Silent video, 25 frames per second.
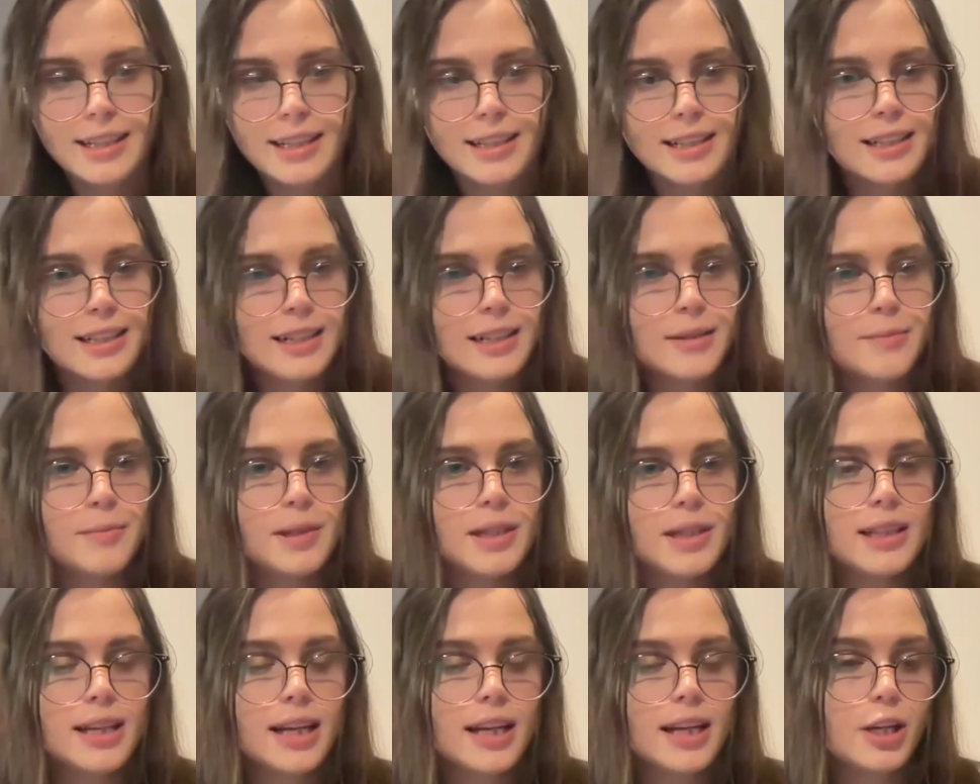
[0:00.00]
I mean,
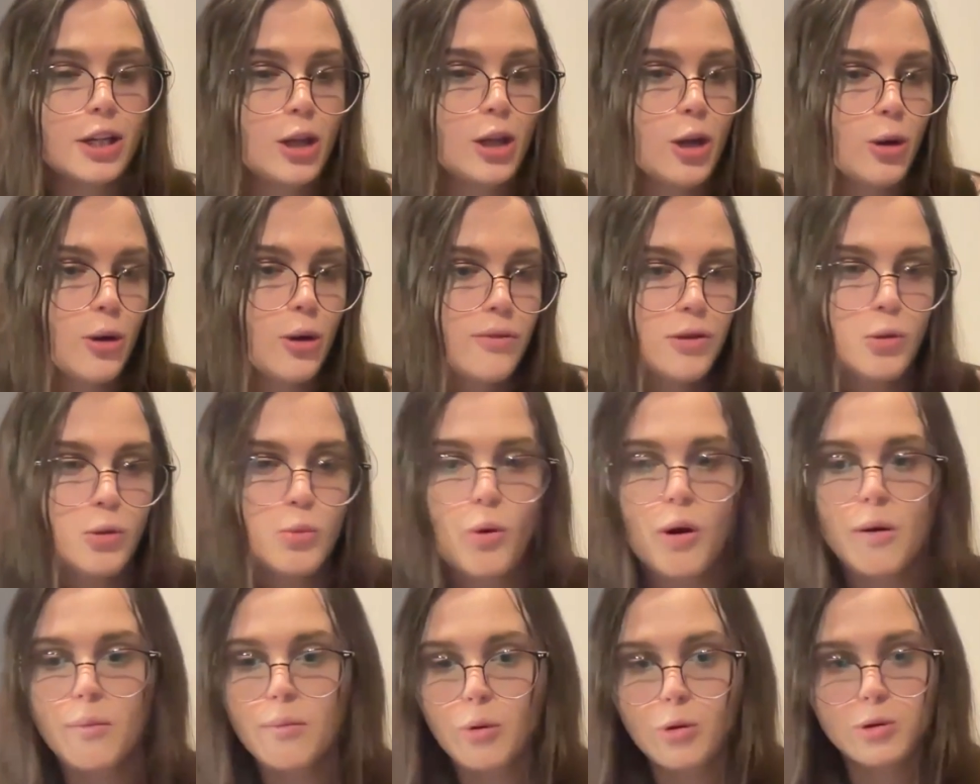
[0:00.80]
like, you know, if you
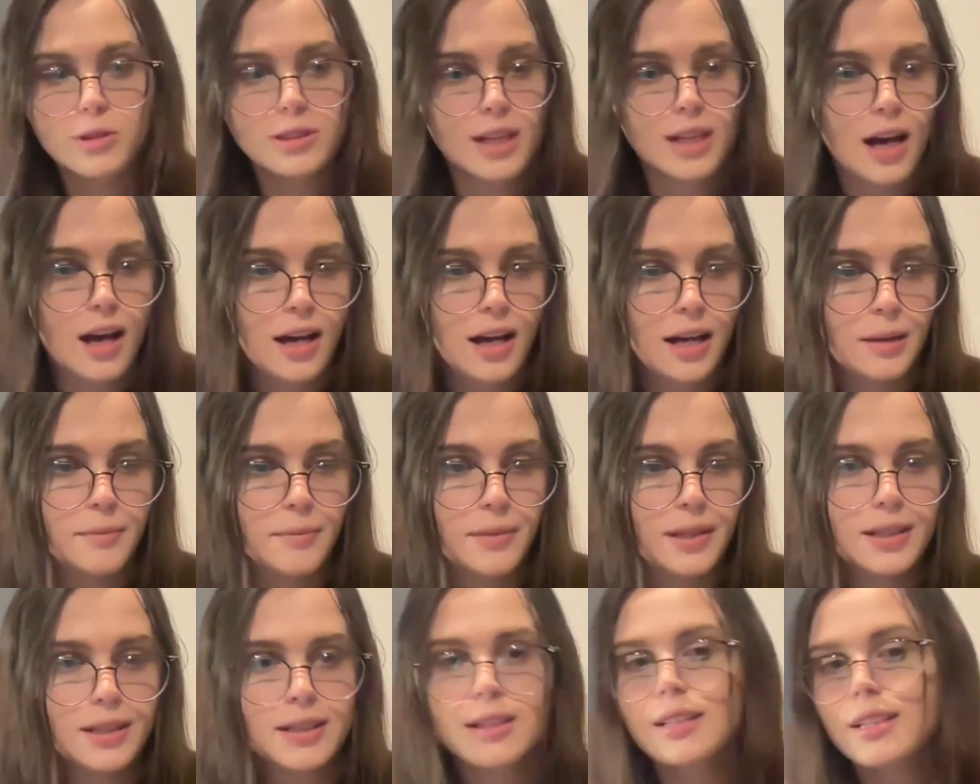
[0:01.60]
want more time,
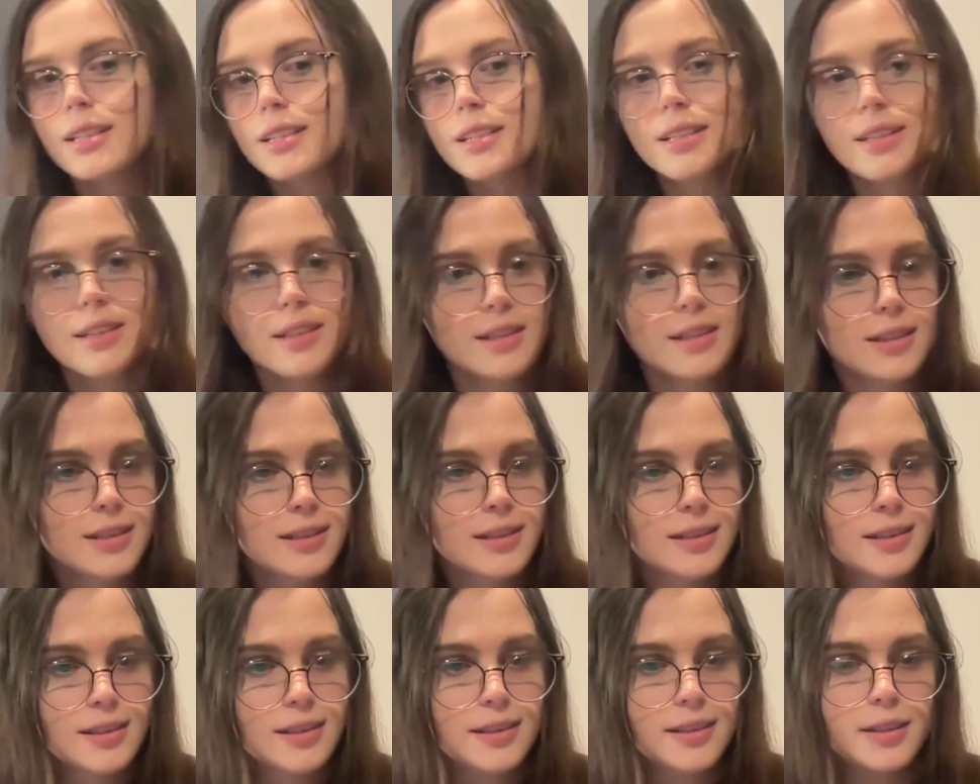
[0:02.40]

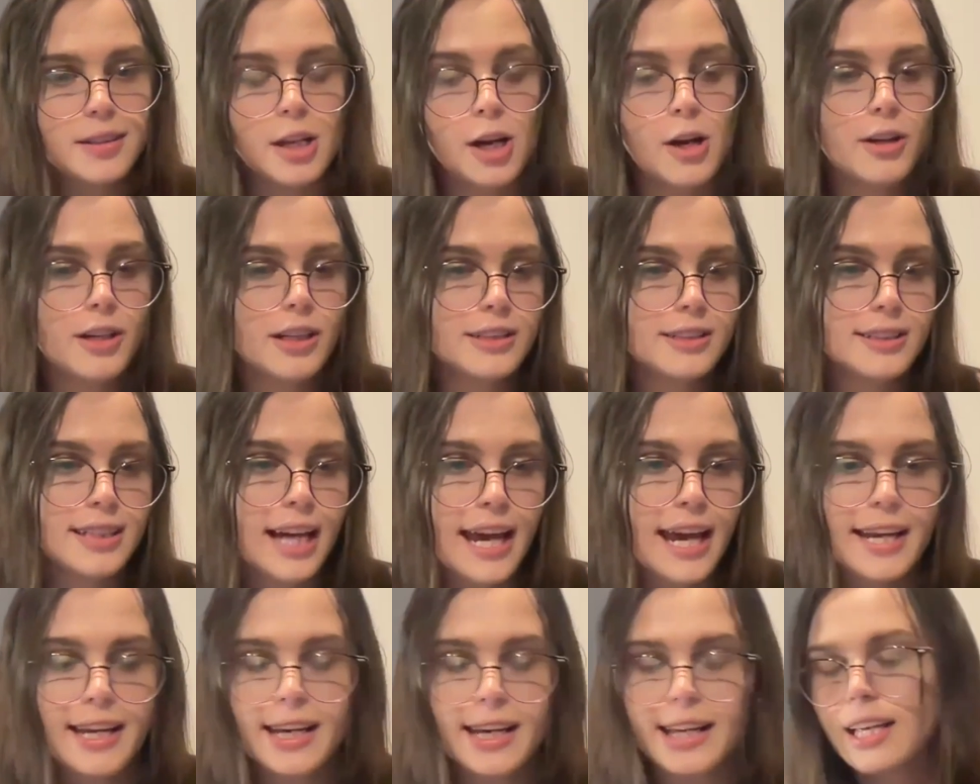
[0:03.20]
you know, you can
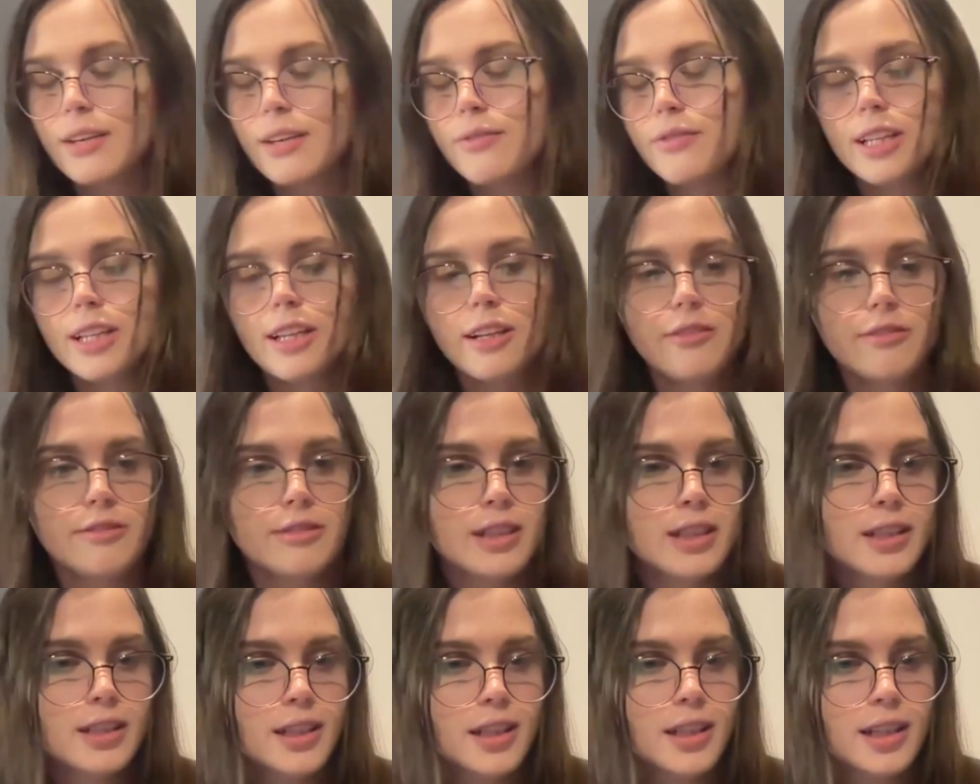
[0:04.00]
take it even if
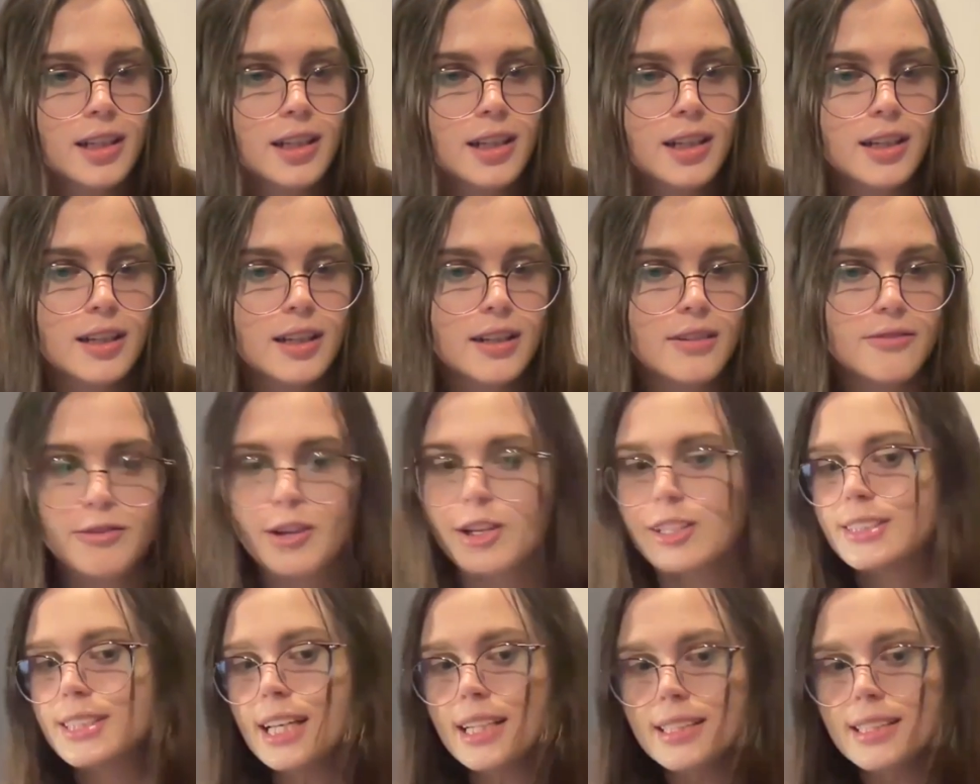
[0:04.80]

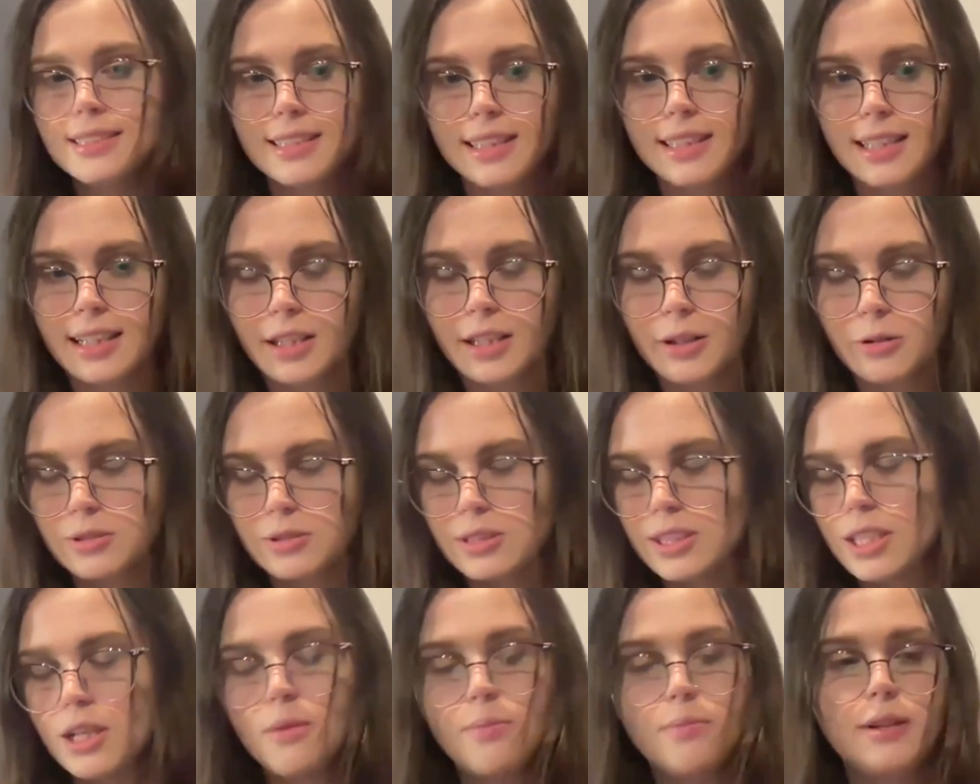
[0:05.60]
first AD or
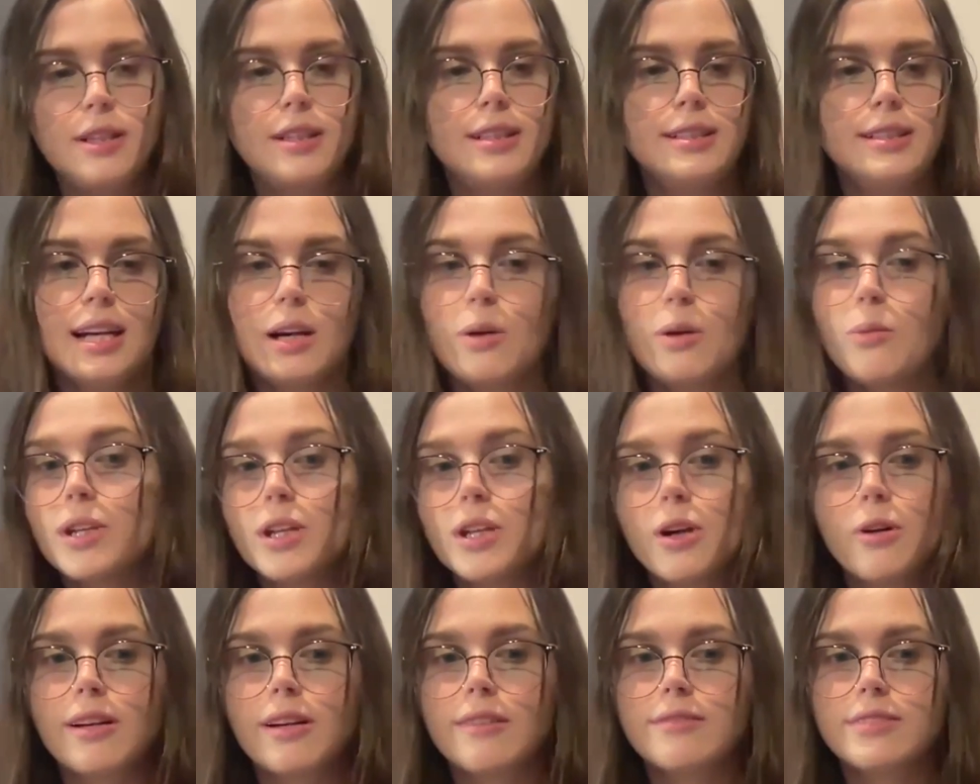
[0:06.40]
DOP is like, we
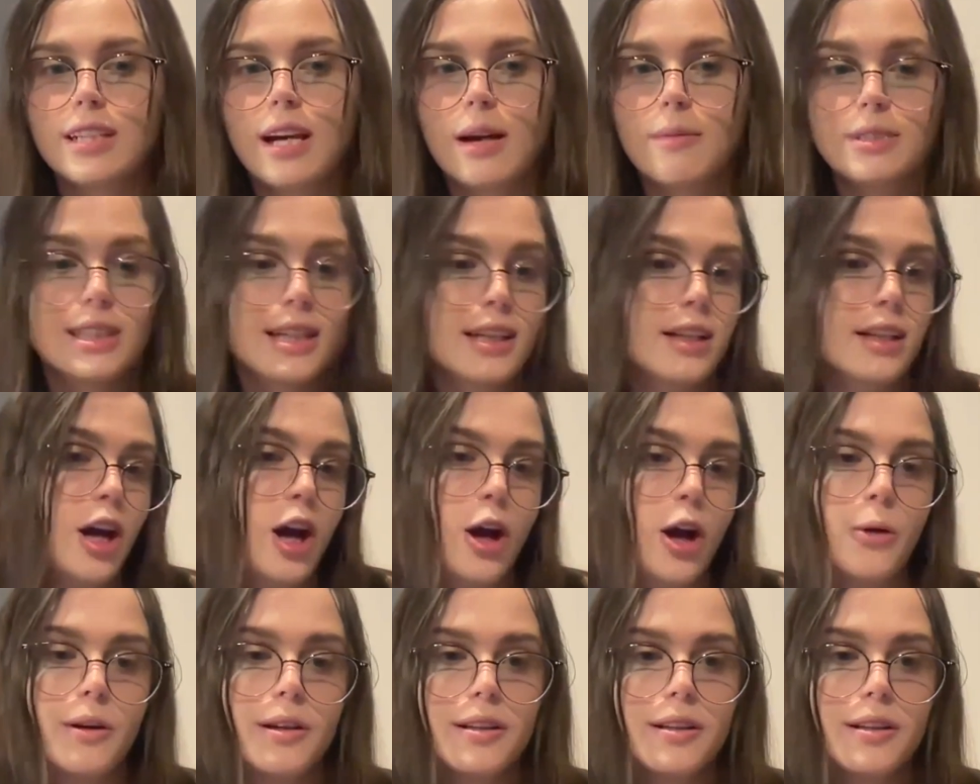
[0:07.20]
don't have time. It's like, no.